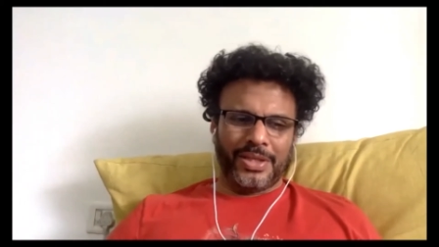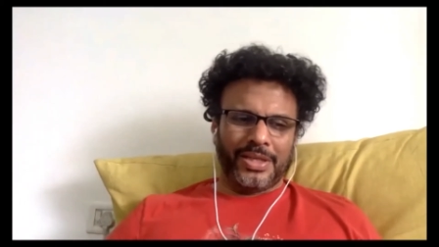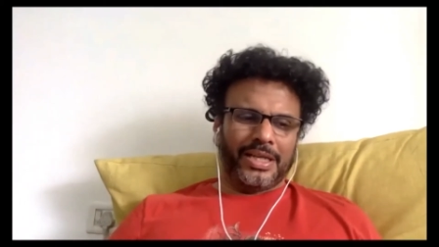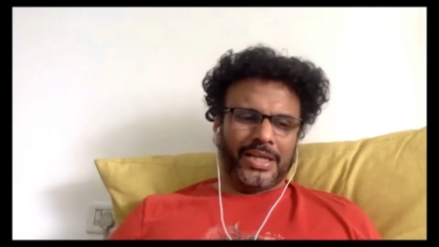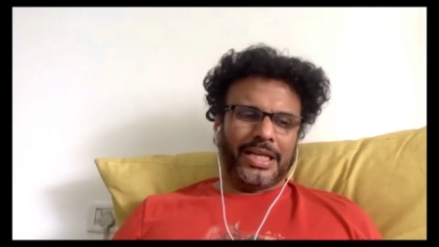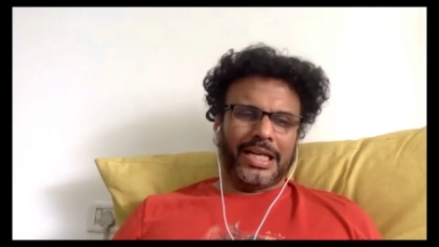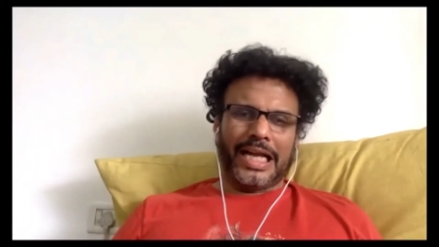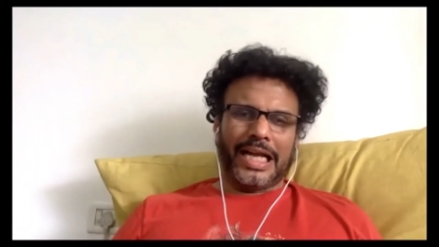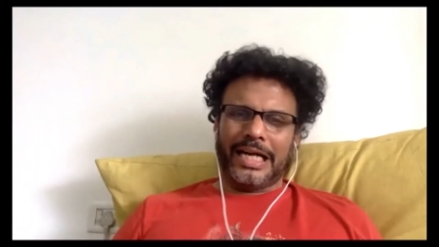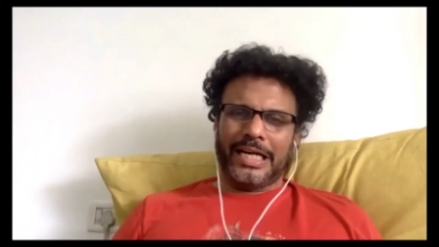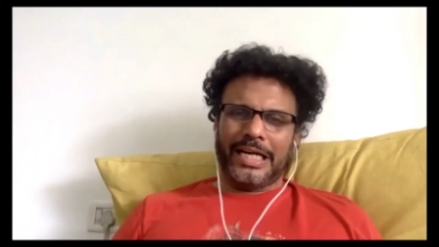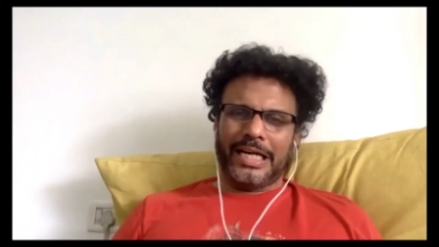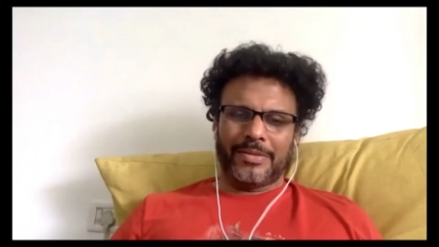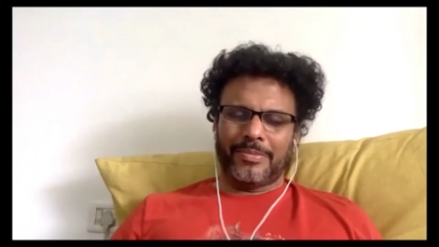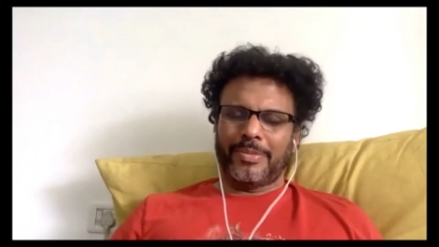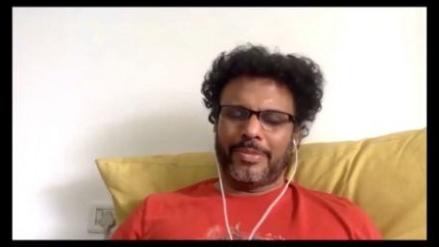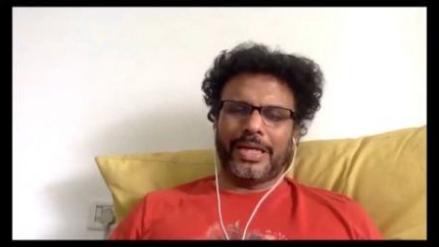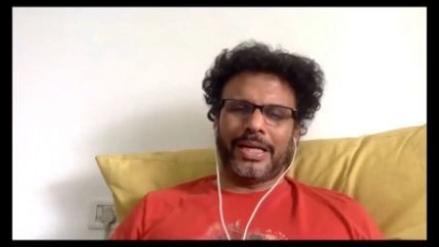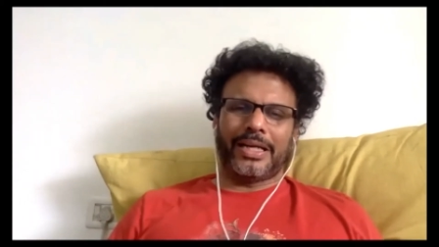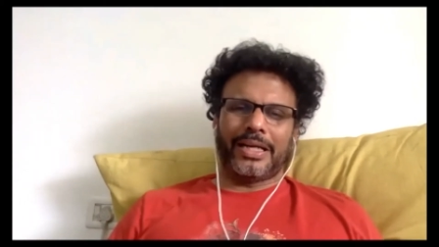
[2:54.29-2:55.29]
Latin
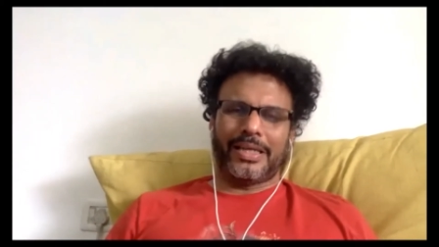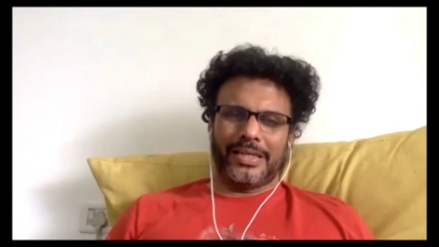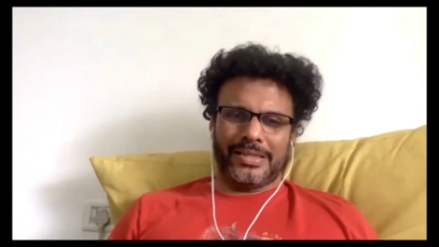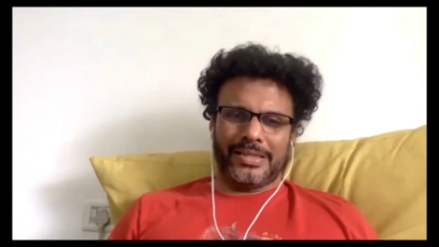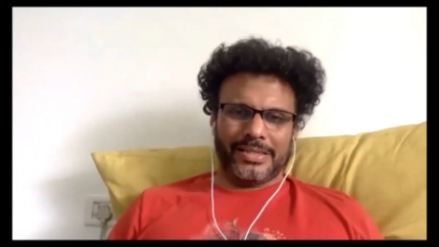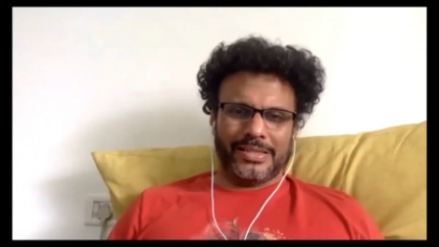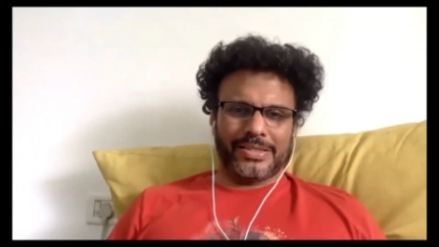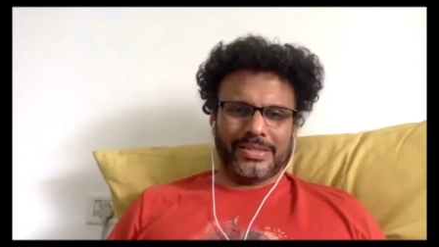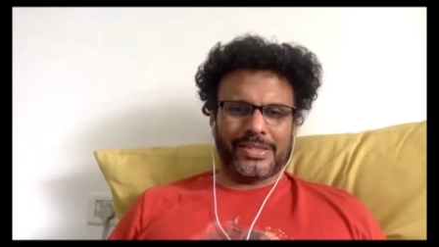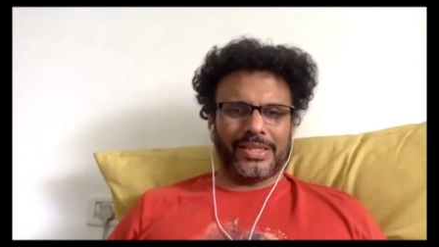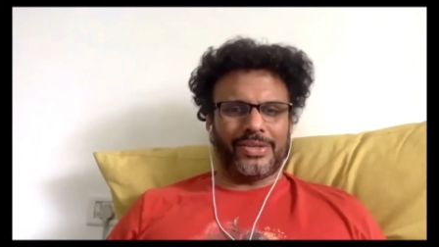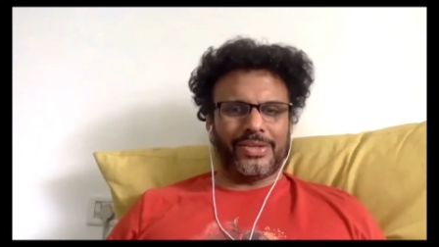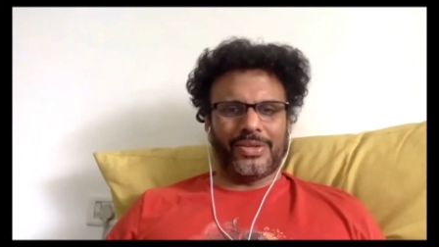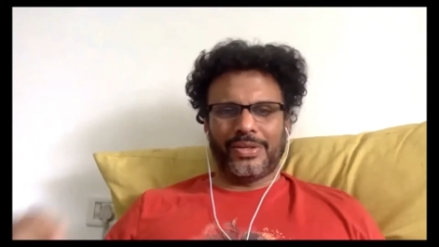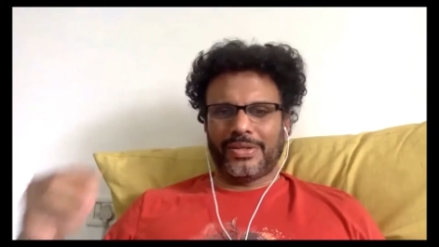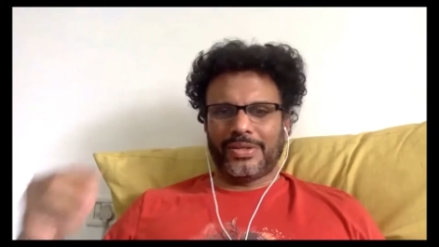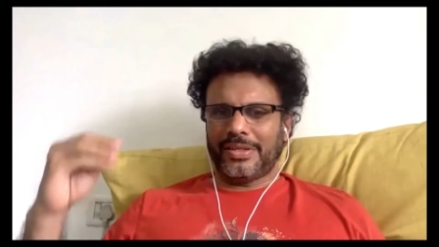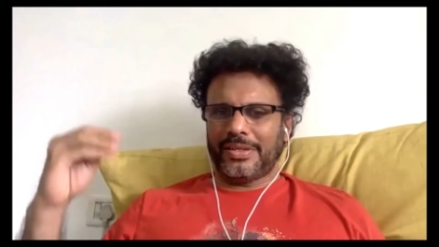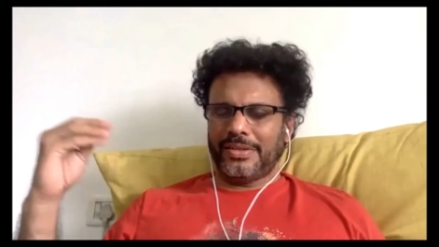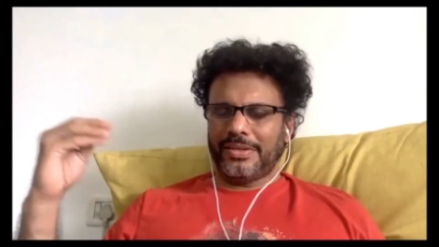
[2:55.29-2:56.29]
Americans, or
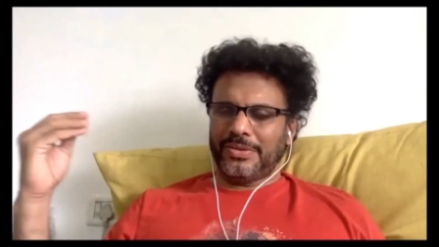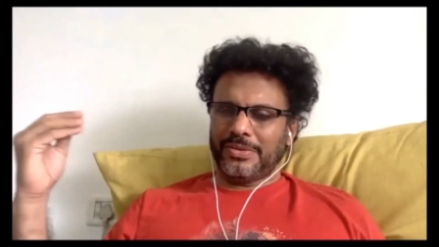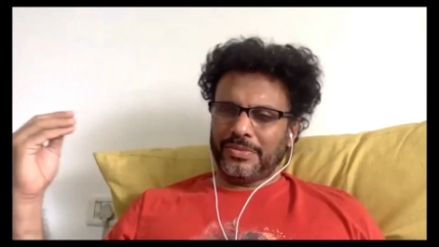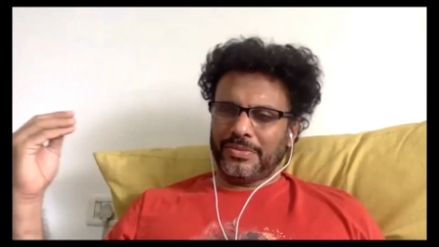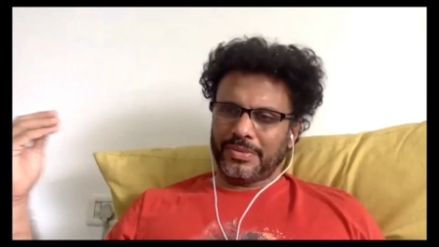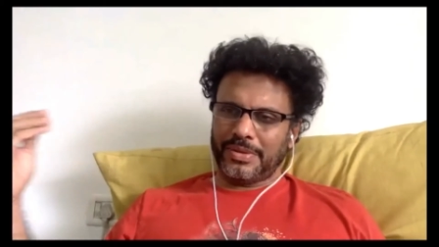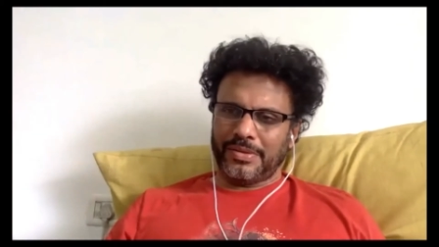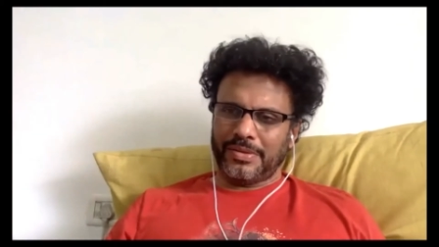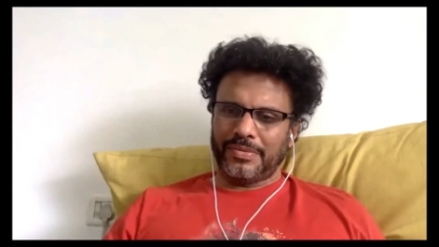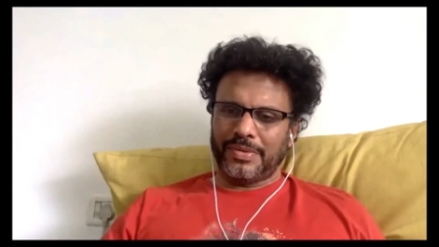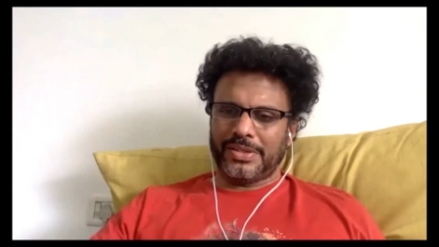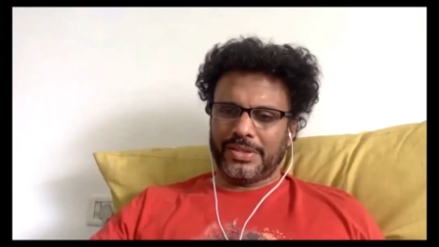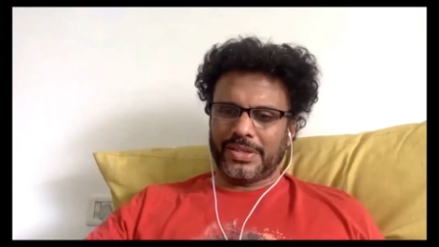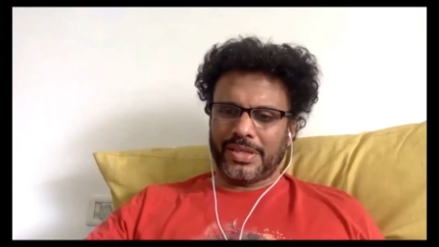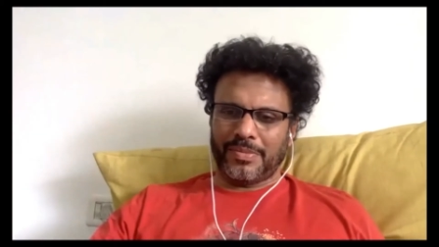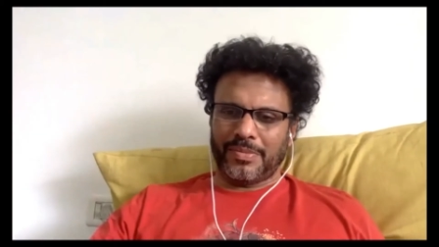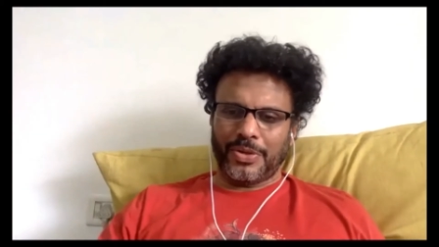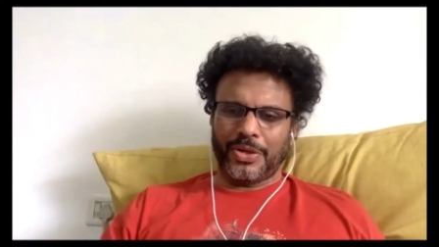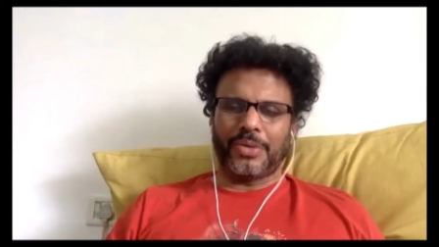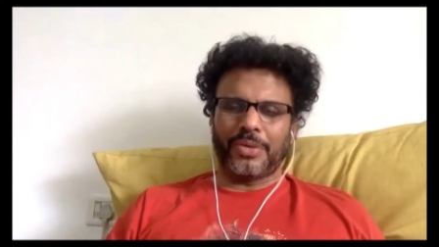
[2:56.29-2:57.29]
with
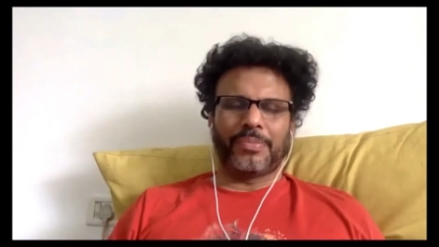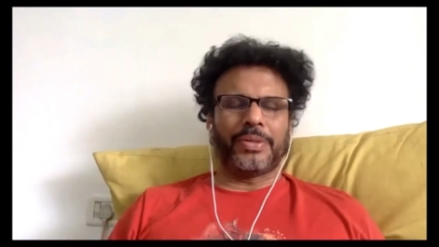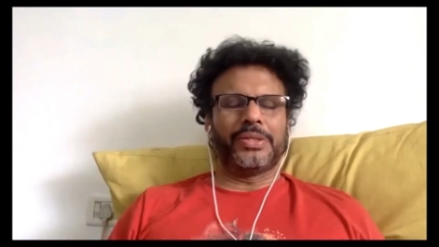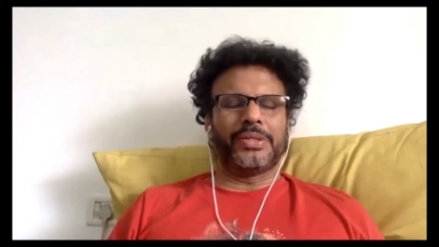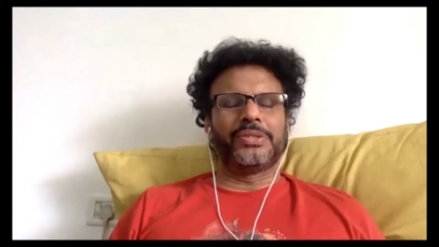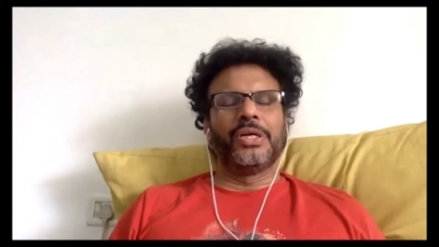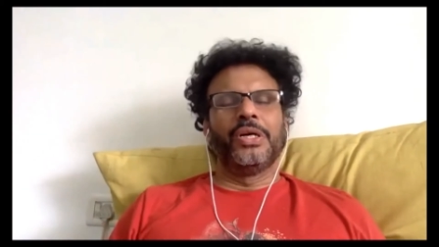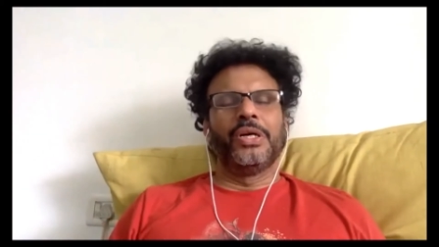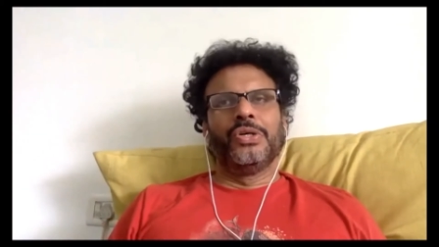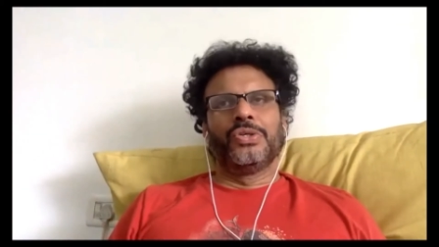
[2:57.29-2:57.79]
some Europeans.